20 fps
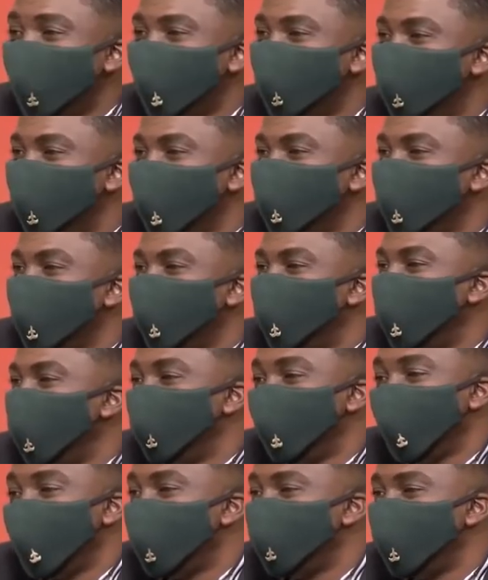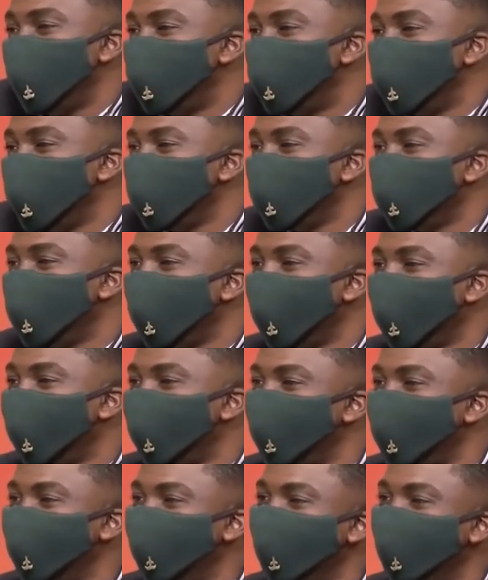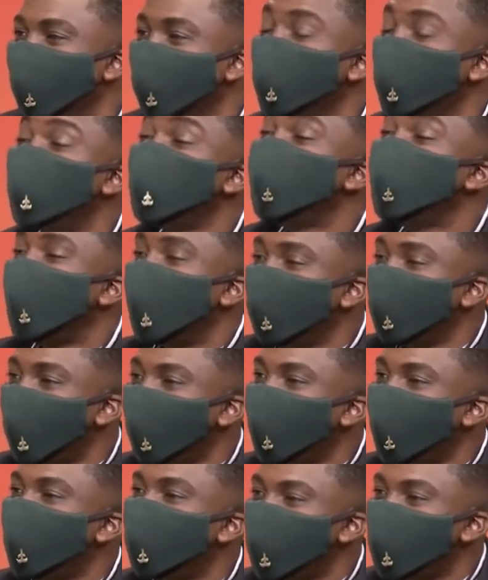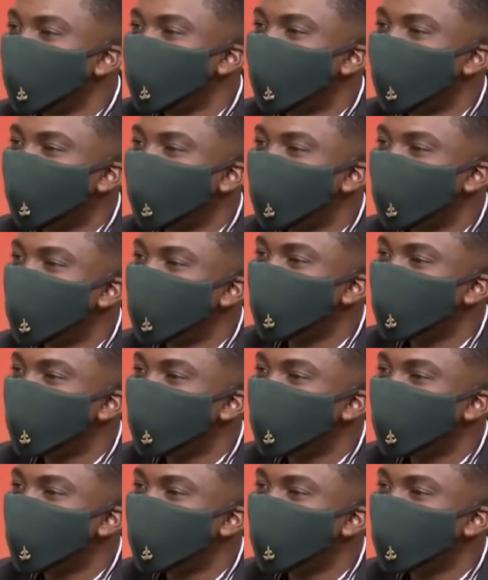favor of it. If it happens to you, fine. Would you deliberately do something to be